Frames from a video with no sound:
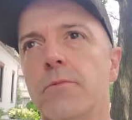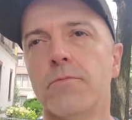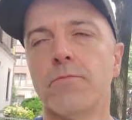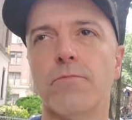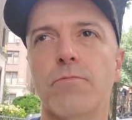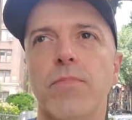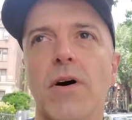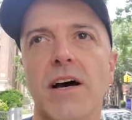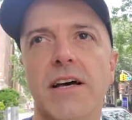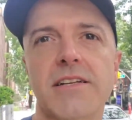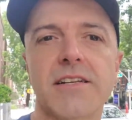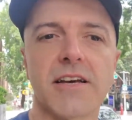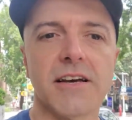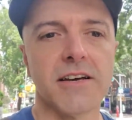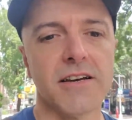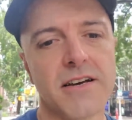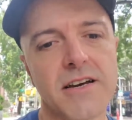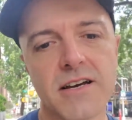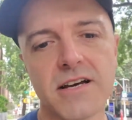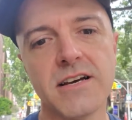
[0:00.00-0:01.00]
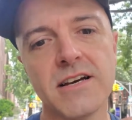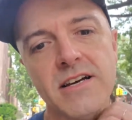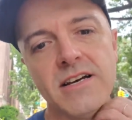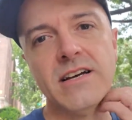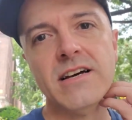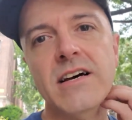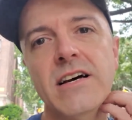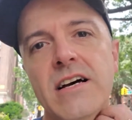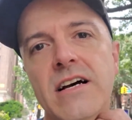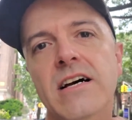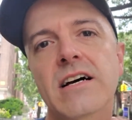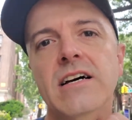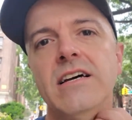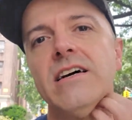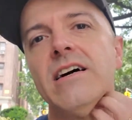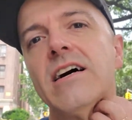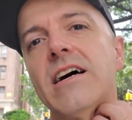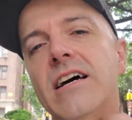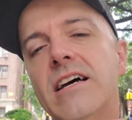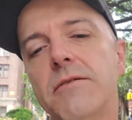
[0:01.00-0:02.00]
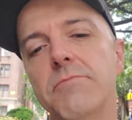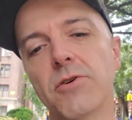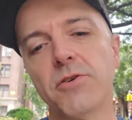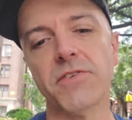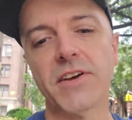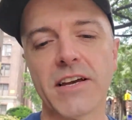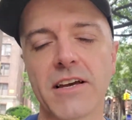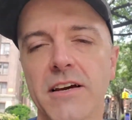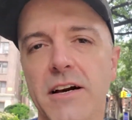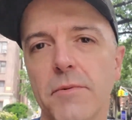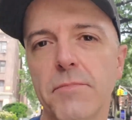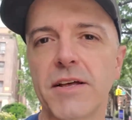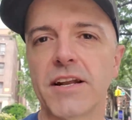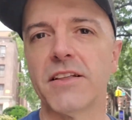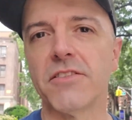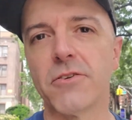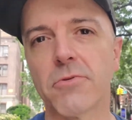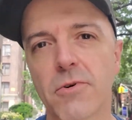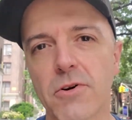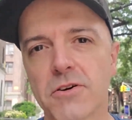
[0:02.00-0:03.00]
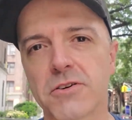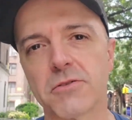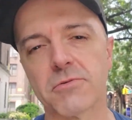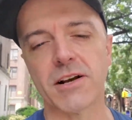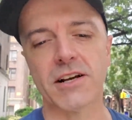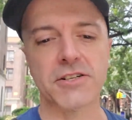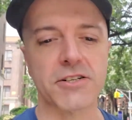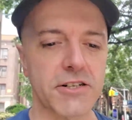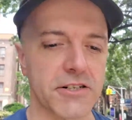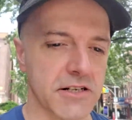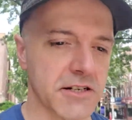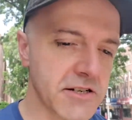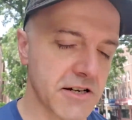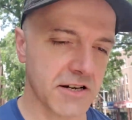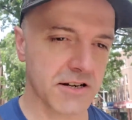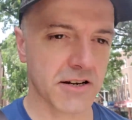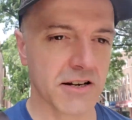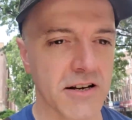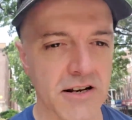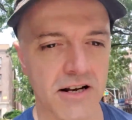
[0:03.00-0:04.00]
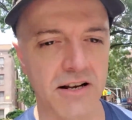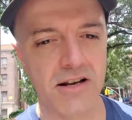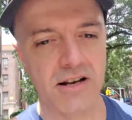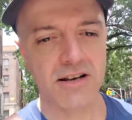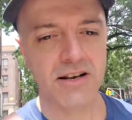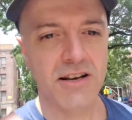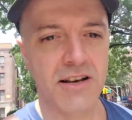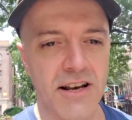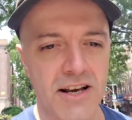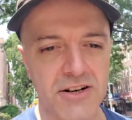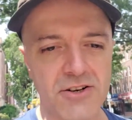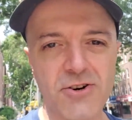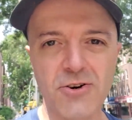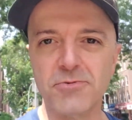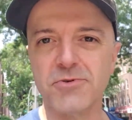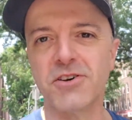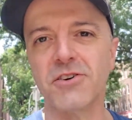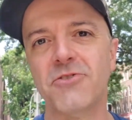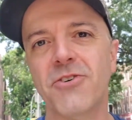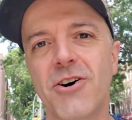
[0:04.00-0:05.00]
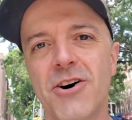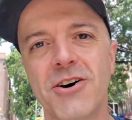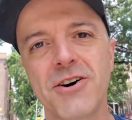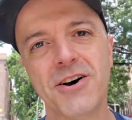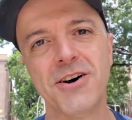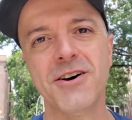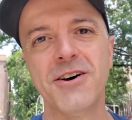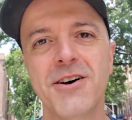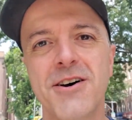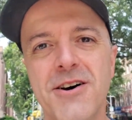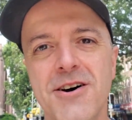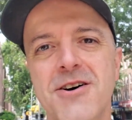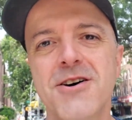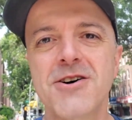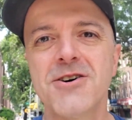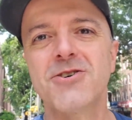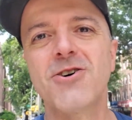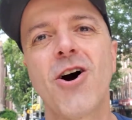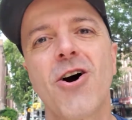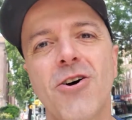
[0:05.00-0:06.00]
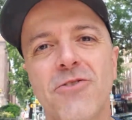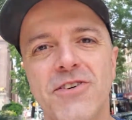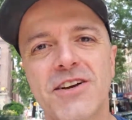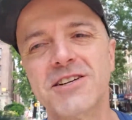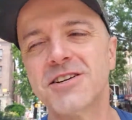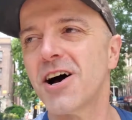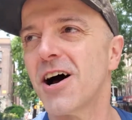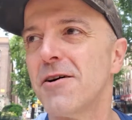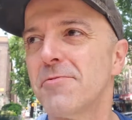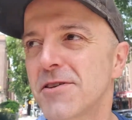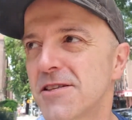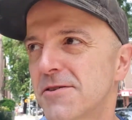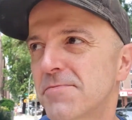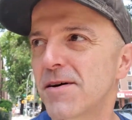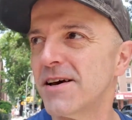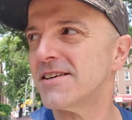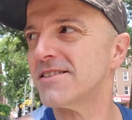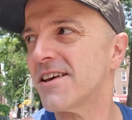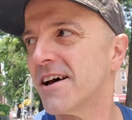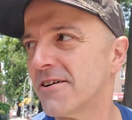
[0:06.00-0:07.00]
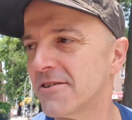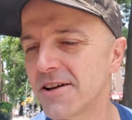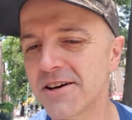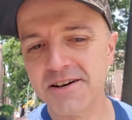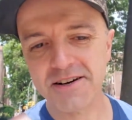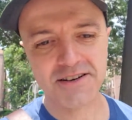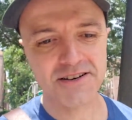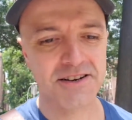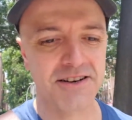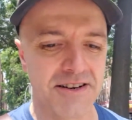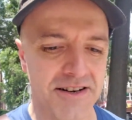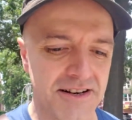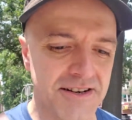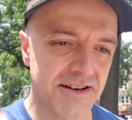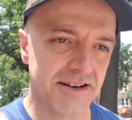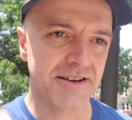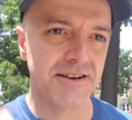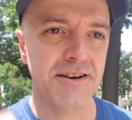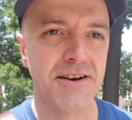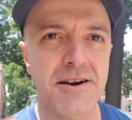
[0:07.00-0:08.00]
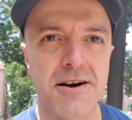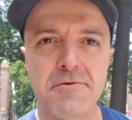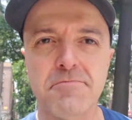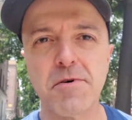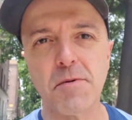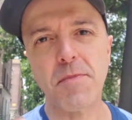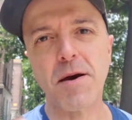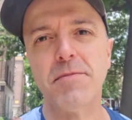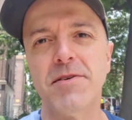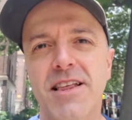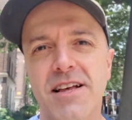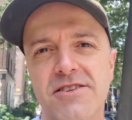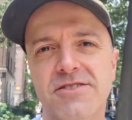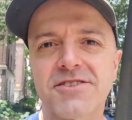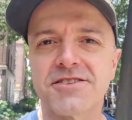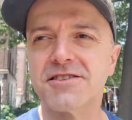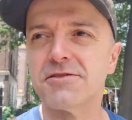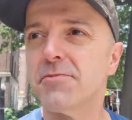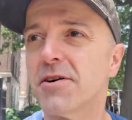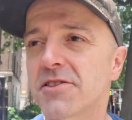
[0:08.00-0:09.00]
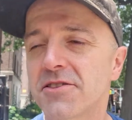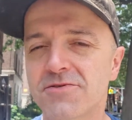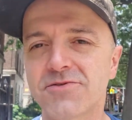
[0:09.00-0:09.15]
but I am moving a bit in the wrong direction in terms of carving time and space out. But maybe that's just the month of